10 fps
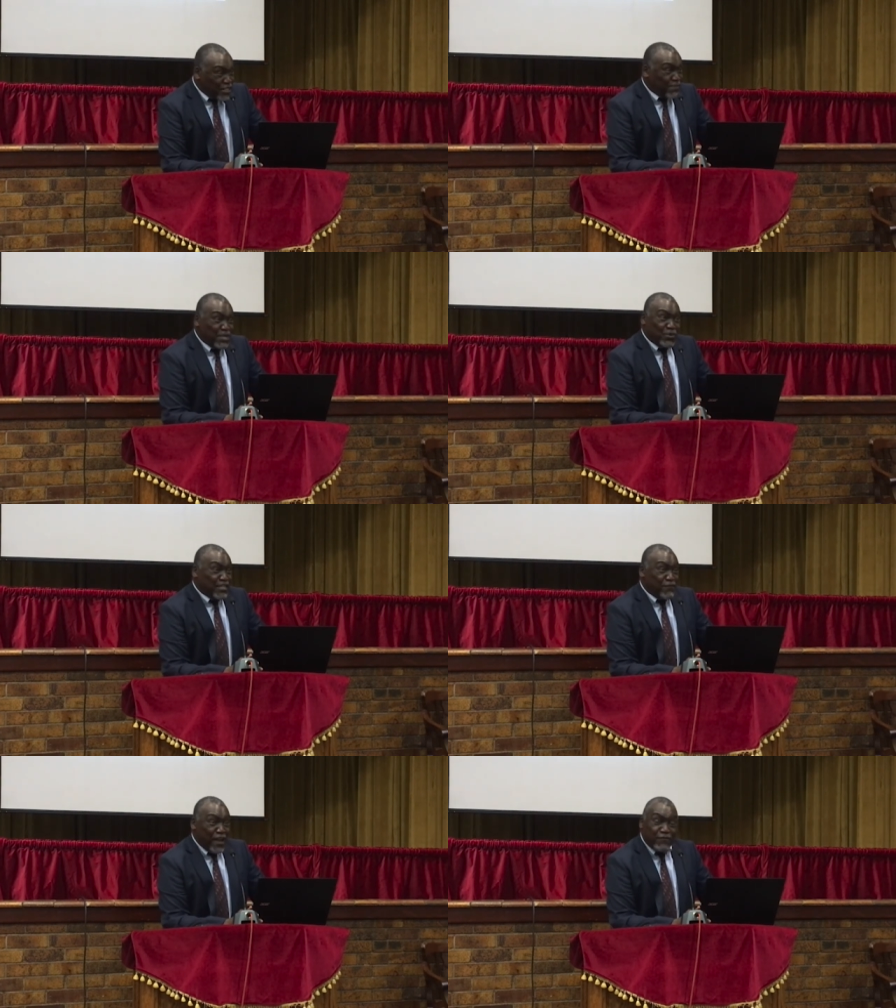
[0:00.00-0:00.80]
Matthew
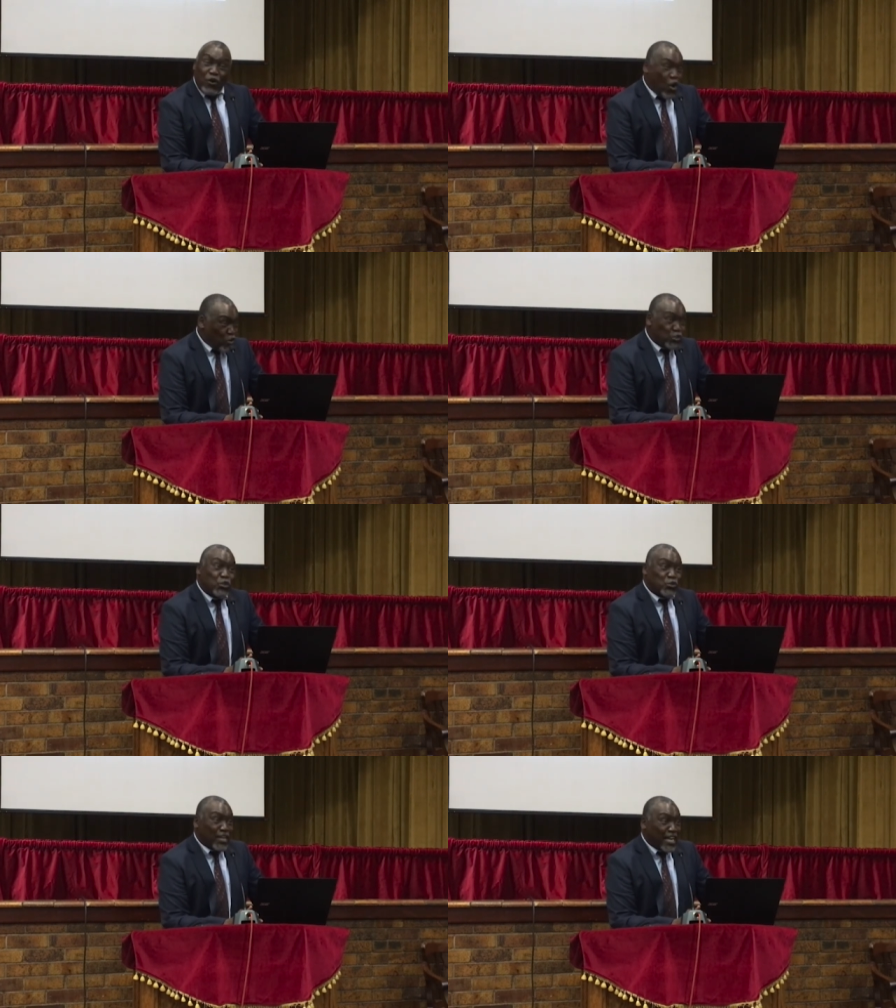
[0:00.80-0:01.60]
chapter 25,
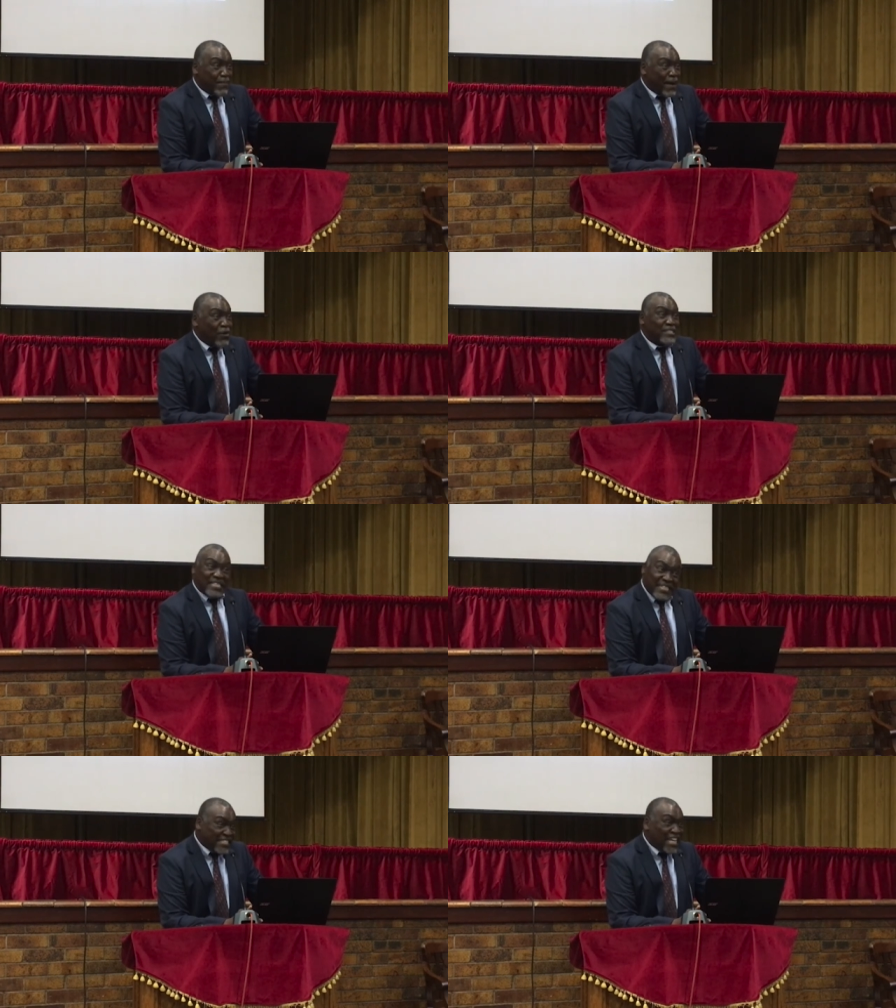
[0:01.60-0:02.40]
also talking
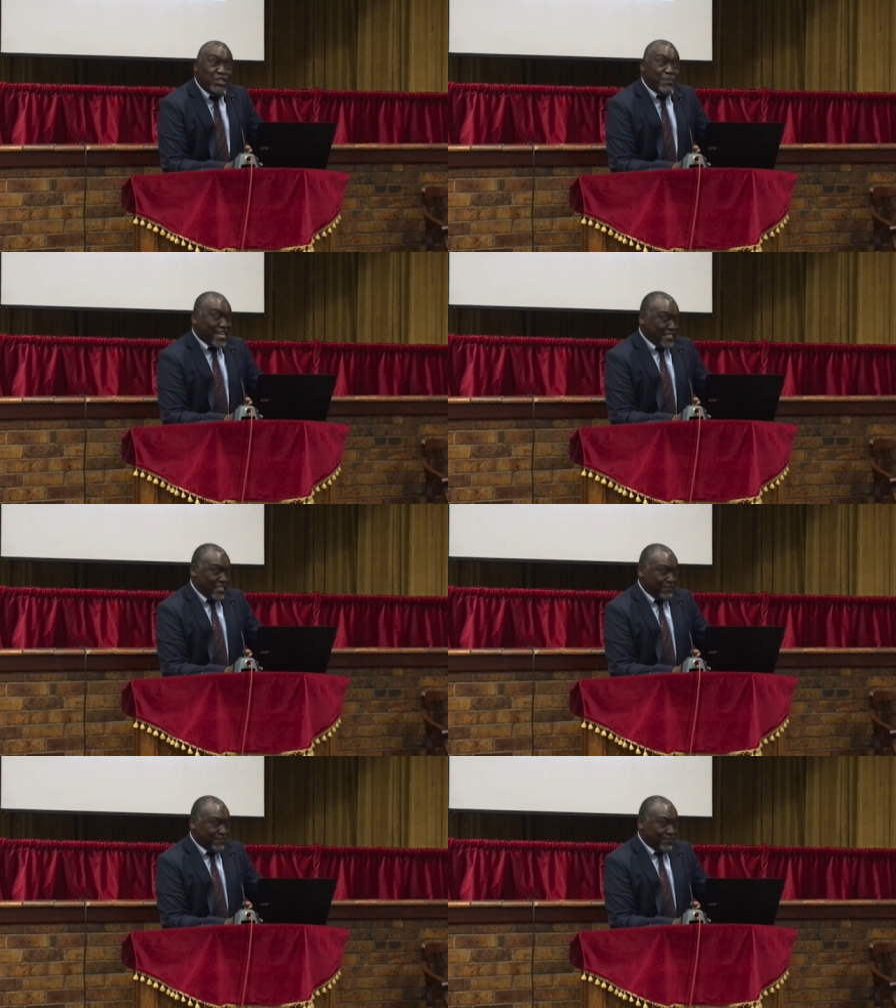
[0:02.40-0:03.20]
about the
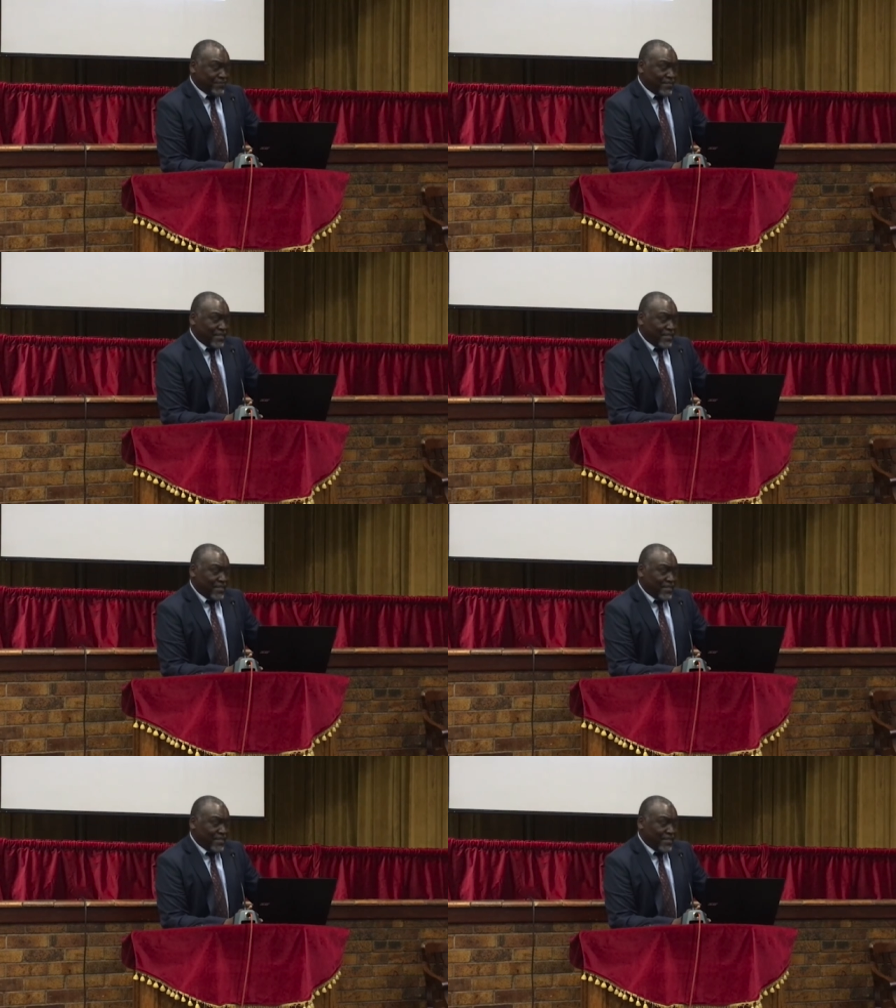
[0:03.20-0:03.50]
judgment.